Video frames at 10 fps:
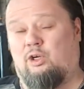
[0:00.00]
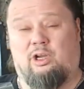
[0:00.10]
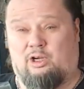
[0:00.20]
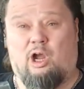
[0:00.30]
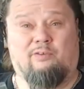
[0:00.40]

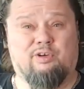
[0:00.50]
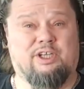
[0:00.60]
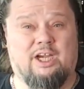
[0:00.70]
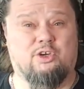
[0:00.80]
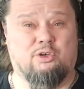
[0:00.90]

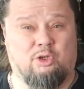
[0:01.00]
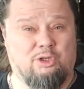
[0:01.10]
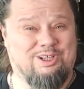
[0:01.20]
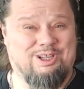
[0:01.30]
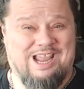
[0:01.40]
confrontational,
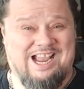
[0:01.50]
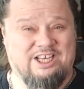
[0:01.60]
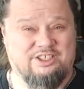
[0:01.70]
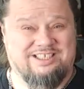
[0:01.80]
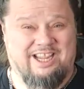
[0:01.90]

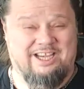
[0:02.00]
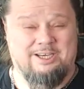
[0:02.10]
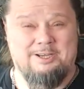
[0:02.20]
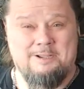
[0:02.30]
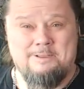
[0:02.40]

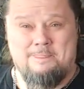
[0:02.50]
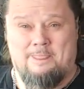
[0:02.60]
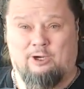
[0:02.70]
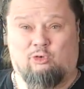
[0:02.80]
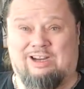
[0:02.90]
agitated,
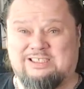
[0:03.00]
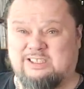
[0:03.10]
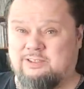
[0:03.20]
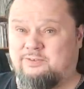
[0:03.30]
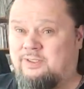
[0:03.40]

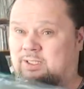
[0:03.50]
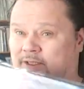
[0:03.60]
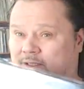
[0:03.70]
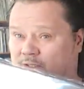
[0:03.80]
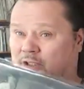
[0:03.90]
aggressive.
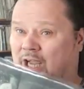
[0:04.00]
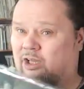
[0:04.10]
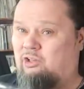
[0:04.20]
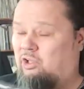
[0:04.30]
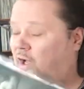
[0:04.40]
You gotta
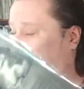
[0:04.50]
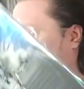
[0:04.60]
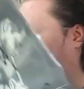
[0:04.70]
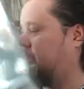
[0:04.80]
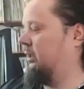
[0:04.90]
love
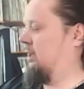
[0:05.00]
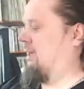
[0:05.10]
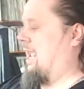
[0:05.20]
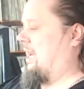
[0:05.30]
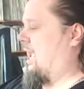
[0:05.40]

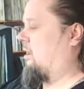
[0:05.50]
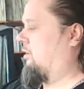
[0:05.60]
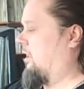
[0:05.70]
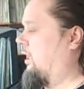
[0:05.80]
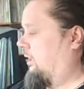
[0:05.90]
Nat
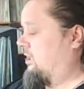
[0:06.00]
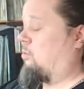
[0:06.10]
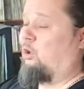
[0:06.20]
Adderley. He's more